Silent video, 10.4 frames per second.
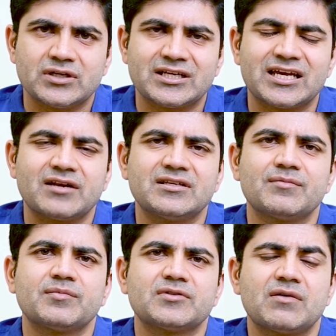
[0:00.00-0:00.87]
It can
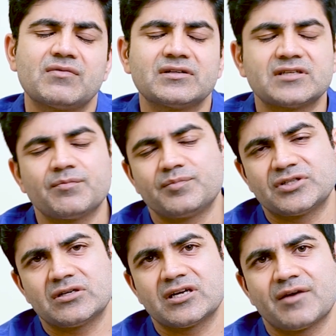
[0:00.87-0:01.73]
some
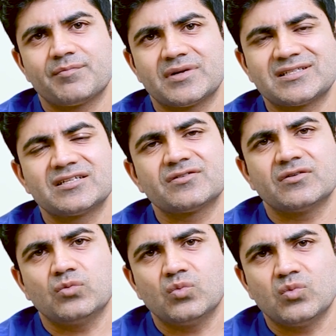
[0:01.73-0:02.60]
children can present
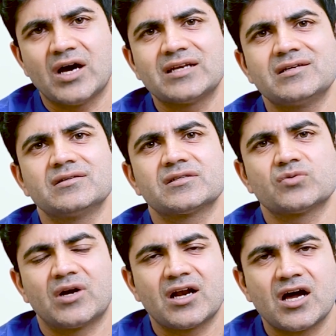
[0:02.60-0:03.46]
1
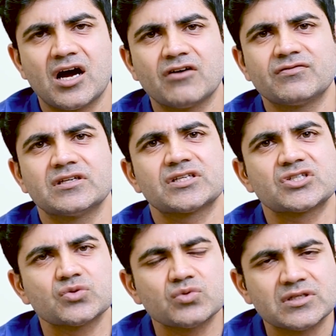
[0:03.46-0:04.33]
years, 1.5 years,
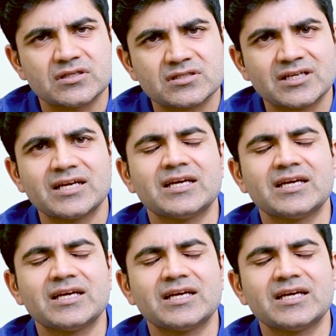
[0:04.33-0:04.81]
2 years,